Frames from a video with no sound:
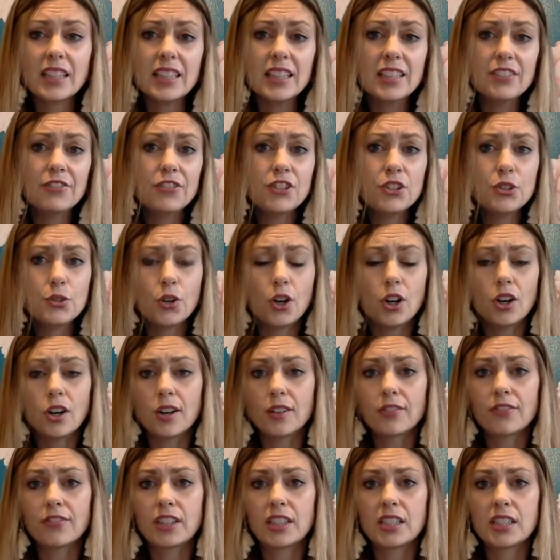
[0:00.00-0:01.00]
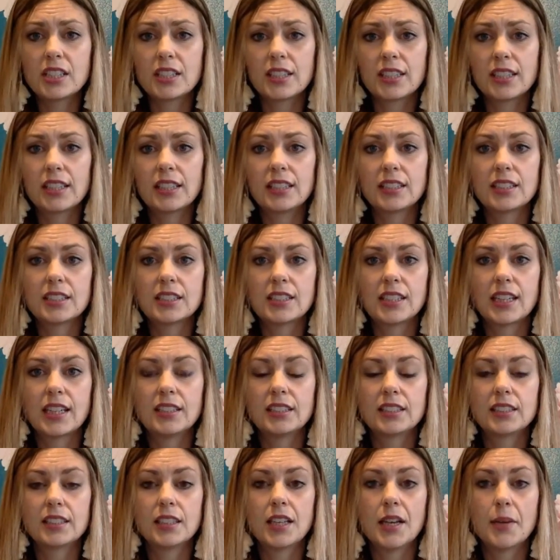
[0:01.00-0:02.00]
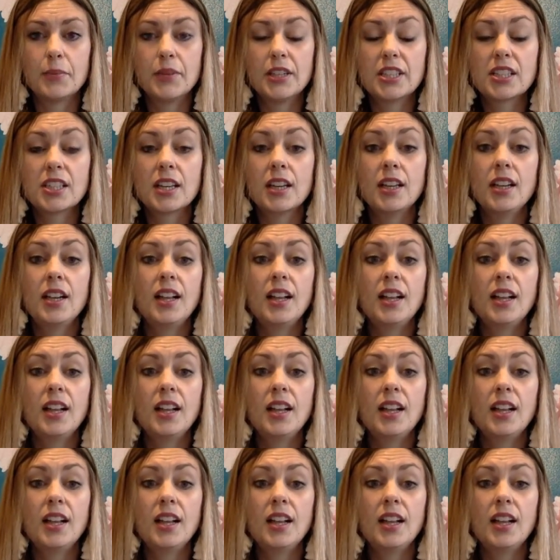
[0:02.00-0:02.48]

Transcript: if you are facing any design dilemmas.